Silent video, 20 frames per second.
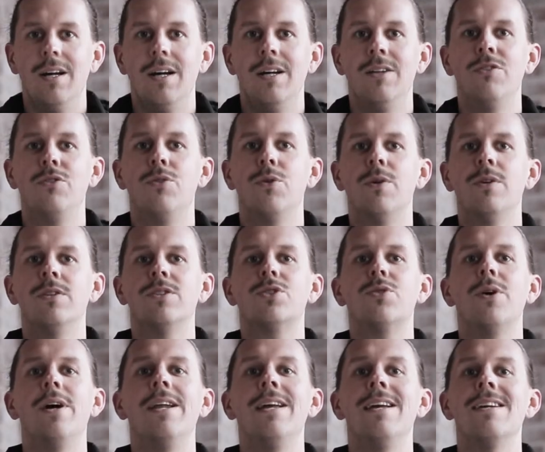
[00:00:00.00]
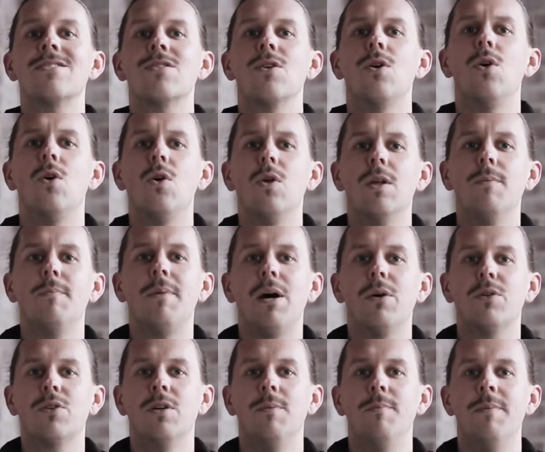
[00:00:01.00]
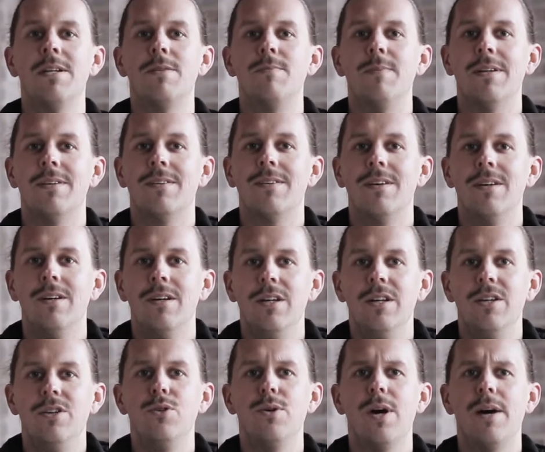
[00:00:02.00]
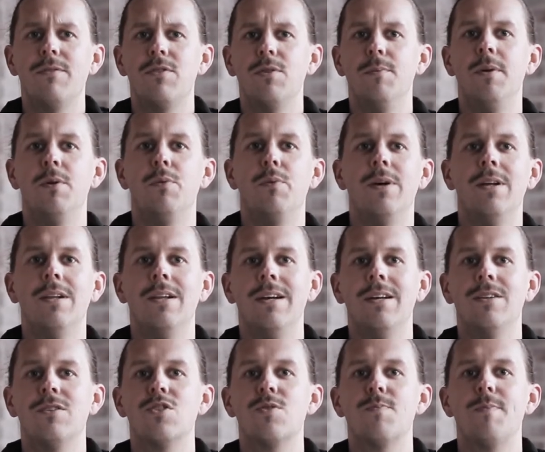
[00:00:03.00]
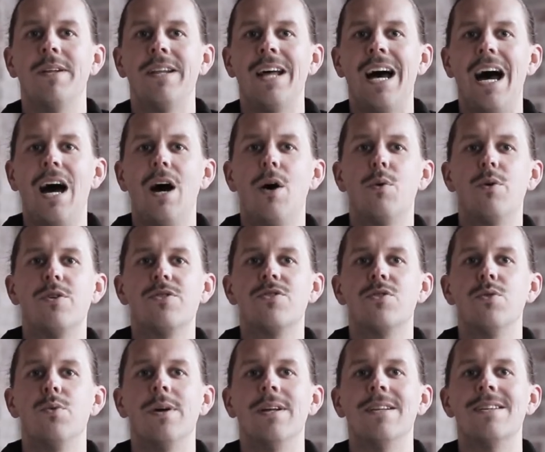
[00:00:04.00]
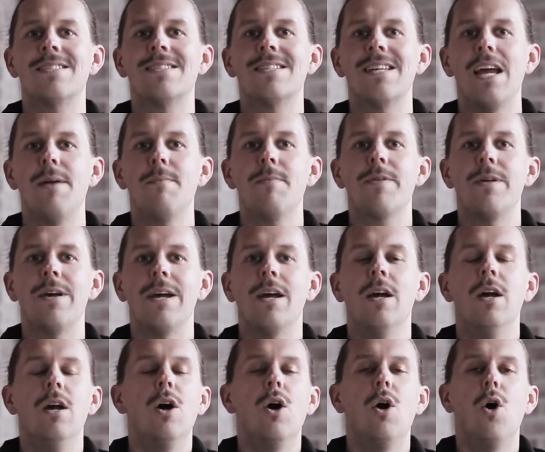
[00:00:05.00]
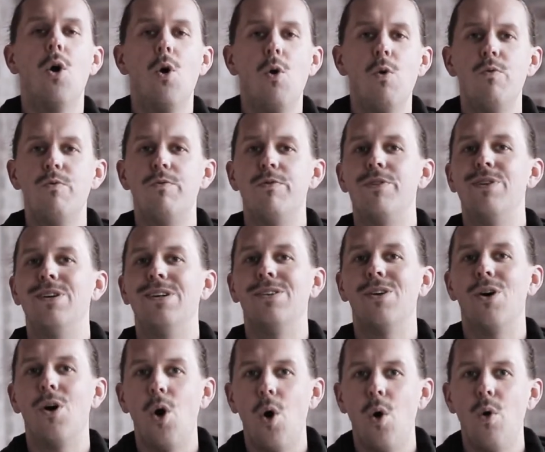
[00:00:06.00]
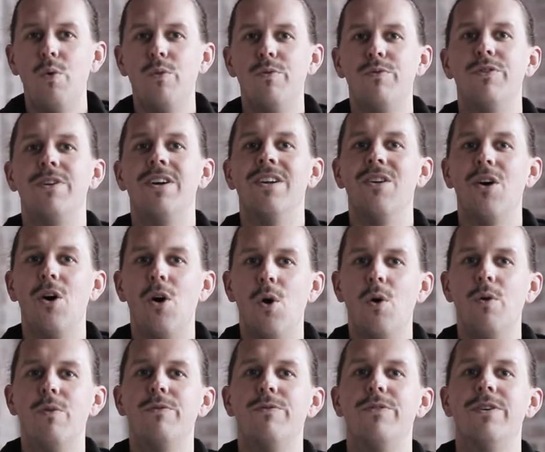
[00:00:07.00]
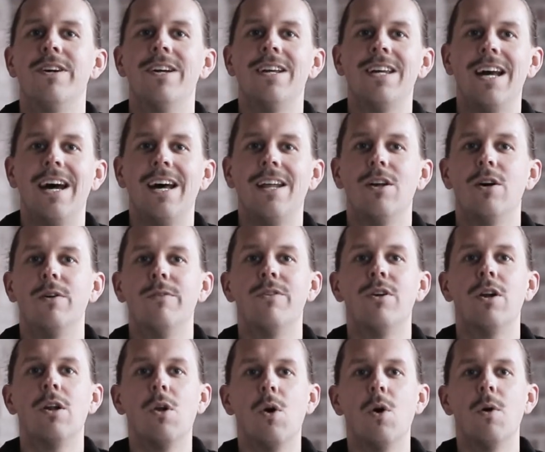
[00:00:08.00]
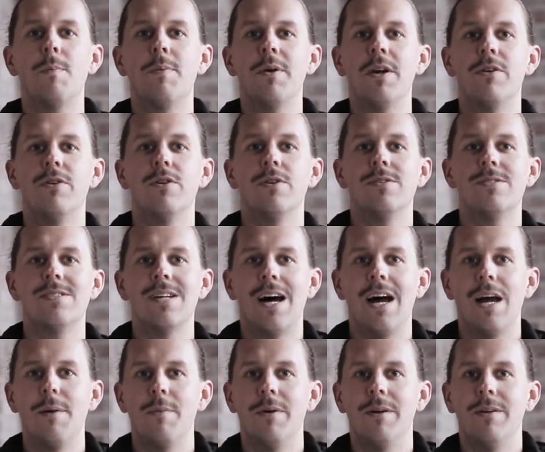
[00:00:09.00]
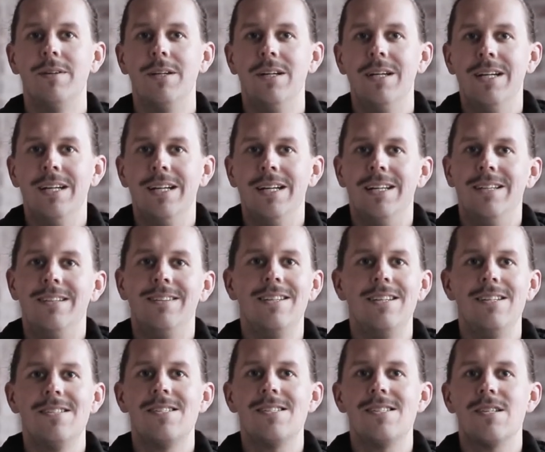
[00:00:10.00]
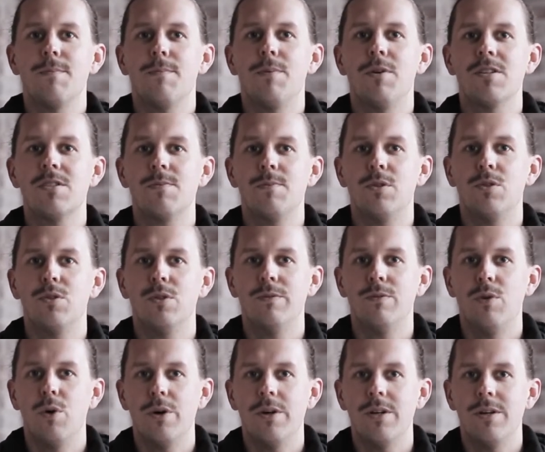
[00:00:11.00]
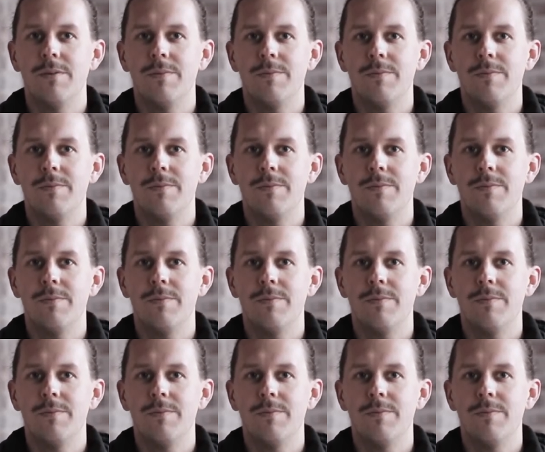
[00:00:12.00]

Endurance training is all about commitment. You have to be willing to spend hours doing the same thing over and over and over again over a long period of time. This is impossible to avoid.